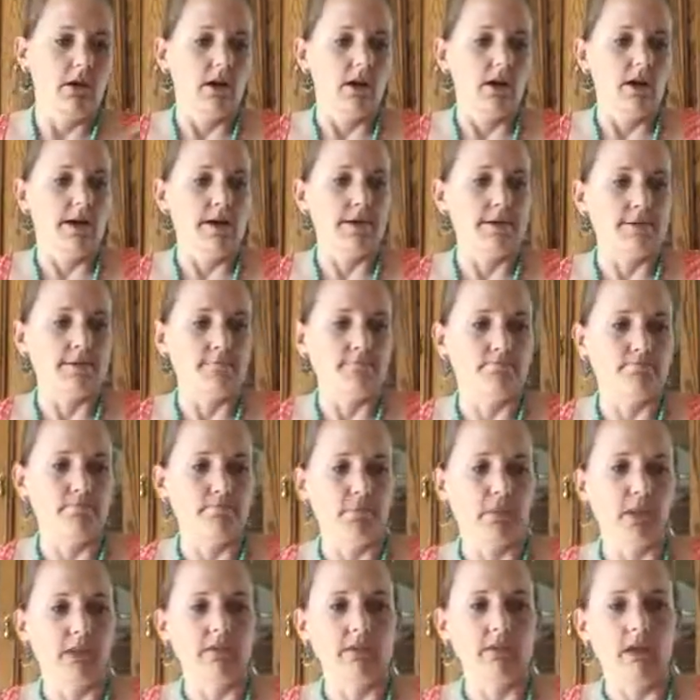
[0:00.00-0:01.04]

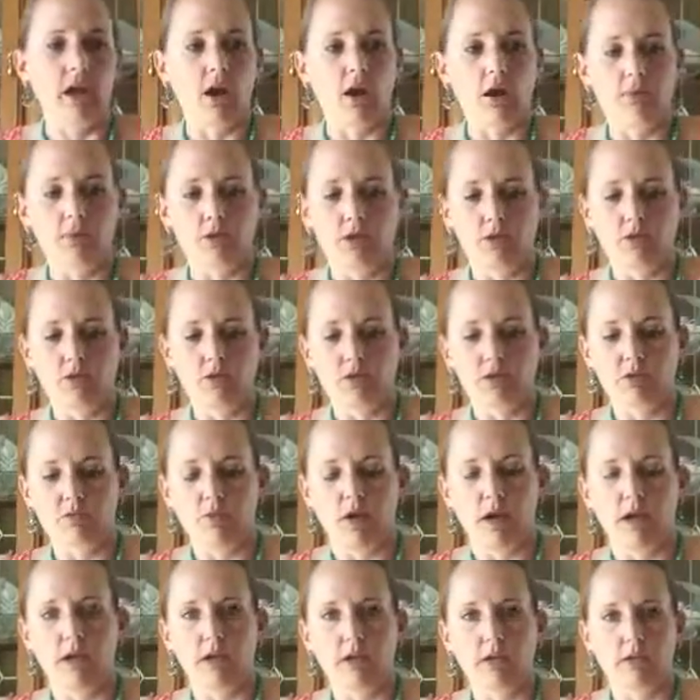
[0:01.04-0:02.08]
Now I'm going to use
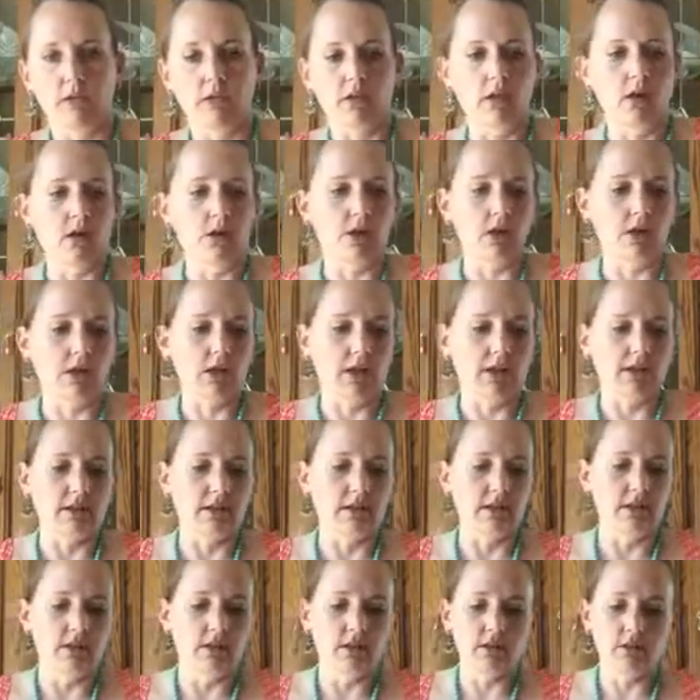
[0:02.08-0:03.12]
my nail
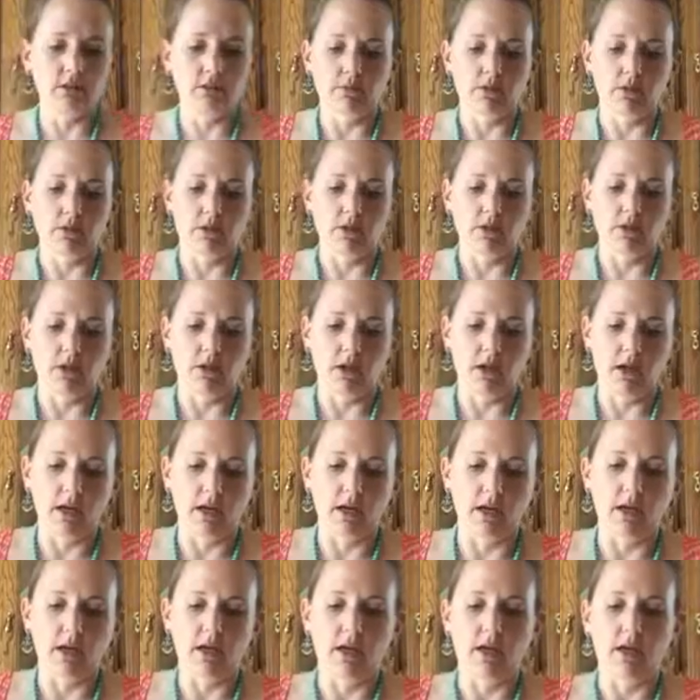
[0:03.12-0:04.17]
cleanser. I'm going to go
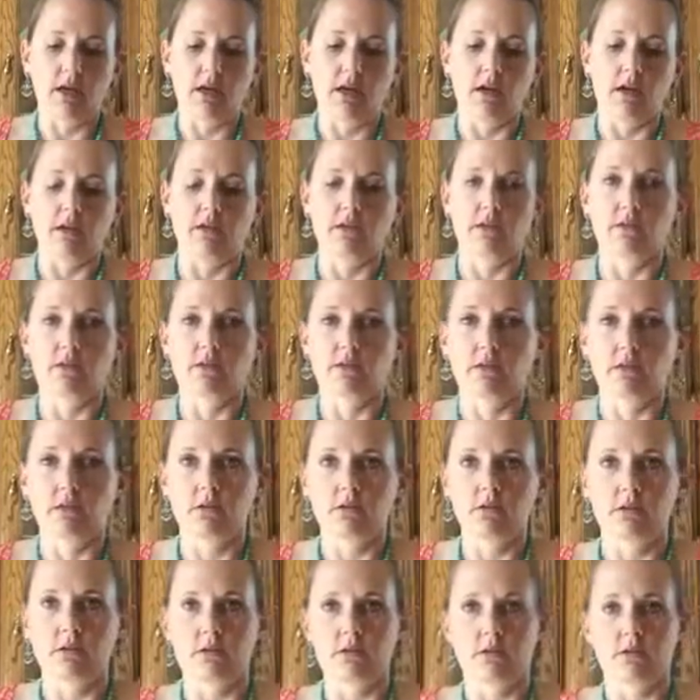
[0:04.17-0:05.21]
ahead and
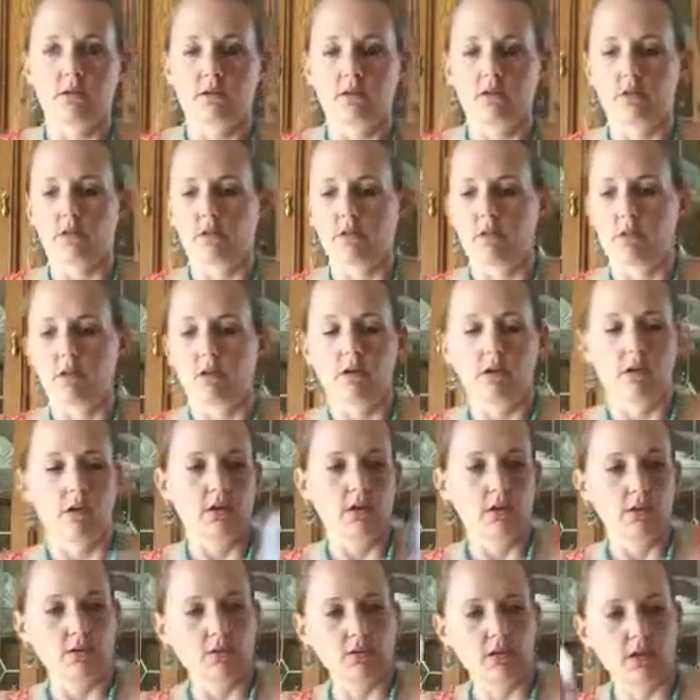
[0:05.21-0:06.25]
just
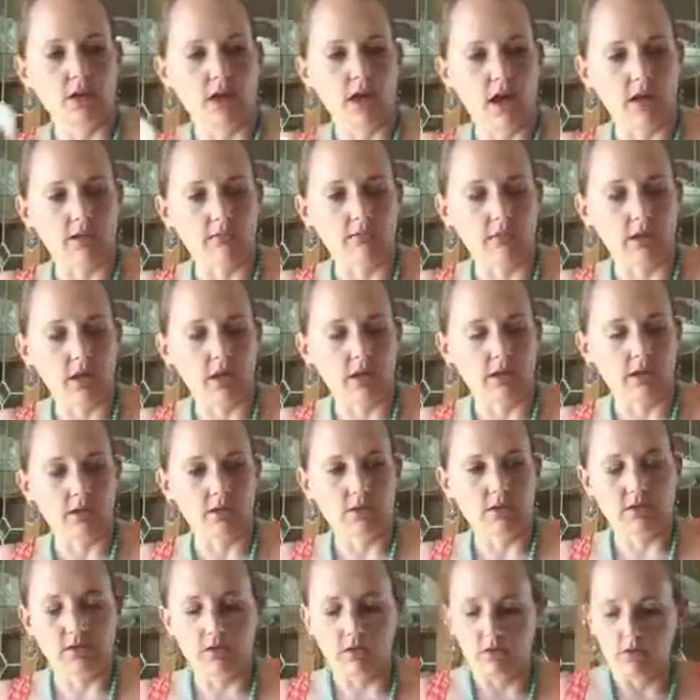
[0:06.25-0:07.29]
use a cotton ball
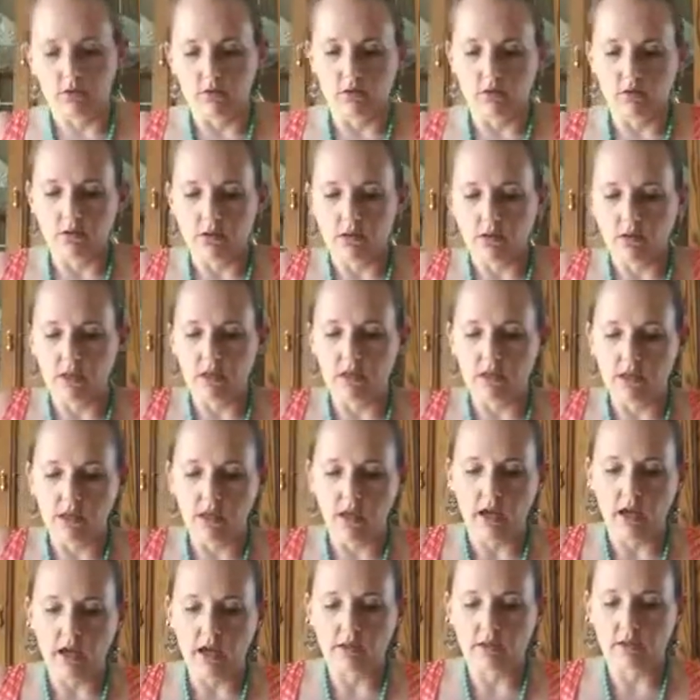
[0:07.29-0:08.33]
to clean
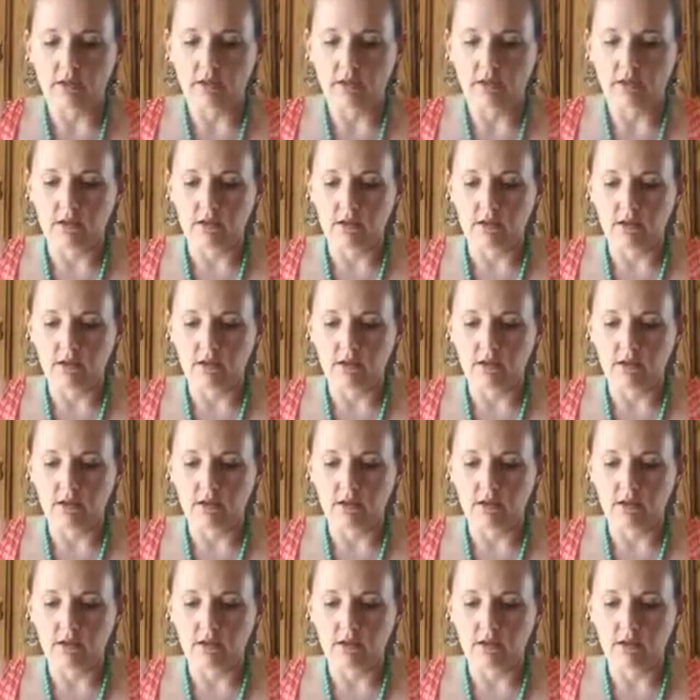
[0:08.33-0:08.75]
that.